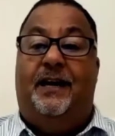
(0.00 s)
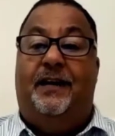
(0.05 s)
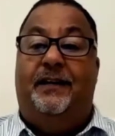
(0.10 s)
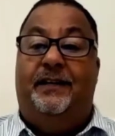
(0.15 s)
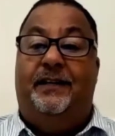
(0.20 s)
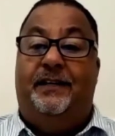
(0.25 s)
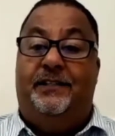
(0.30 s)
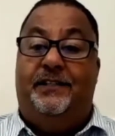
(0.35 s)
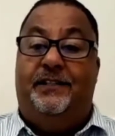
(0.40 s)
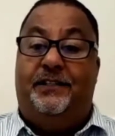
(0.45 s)

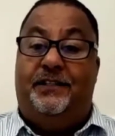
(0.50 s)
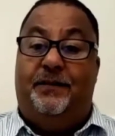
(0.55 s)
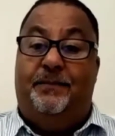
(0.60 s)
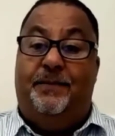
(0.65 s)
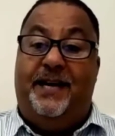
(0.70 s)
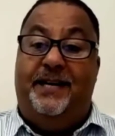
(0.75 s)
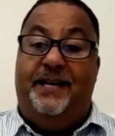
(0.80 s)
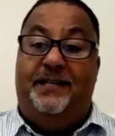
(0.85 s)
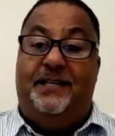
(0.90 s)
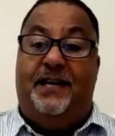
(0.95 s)
easier to
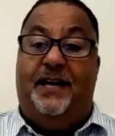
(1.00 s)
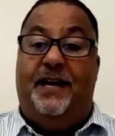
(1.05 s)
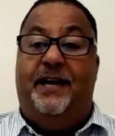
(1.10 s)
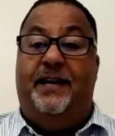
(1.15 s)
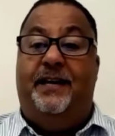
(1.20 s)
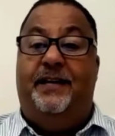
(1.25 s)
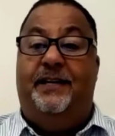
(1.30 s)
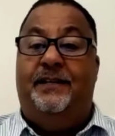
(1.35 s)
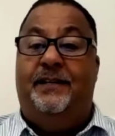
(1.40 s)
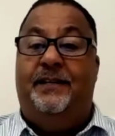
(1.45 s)

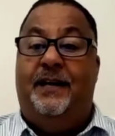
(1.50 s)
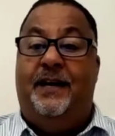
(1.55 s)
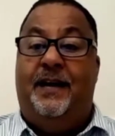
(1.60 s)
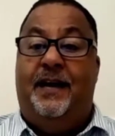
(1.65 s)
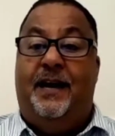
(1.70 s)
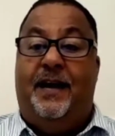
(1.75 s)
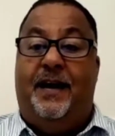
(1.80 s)
maintain, and